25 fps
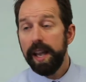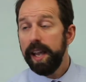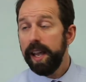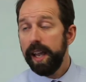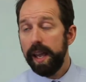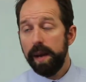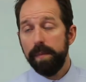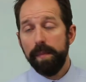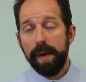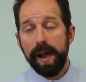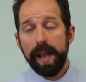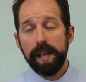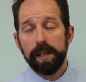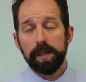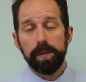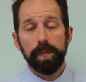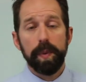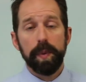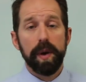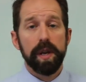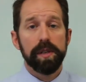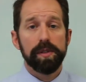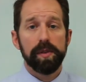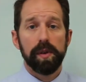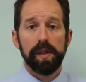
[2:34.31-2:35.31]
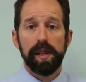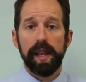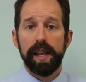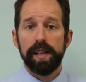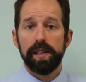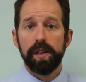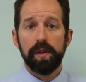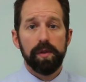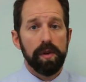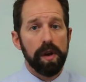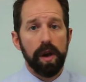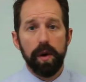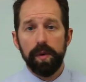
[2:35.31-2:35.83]
In my experience,
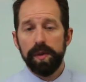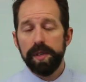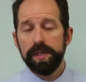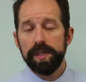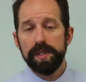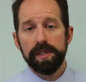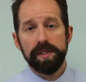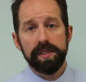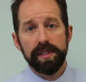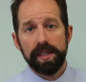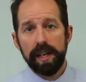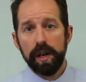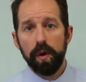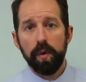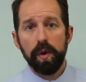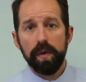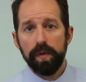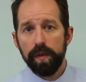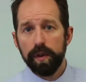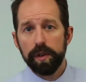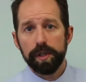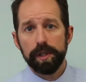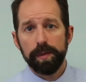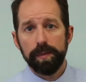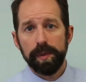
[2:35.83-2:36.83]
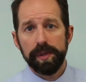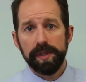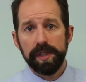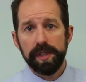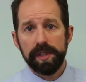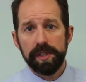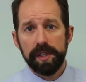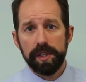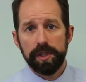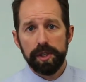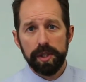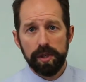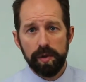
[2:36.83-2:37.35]
Orlando, no, this is an irreversible
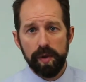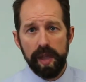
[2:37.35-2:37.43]
decision.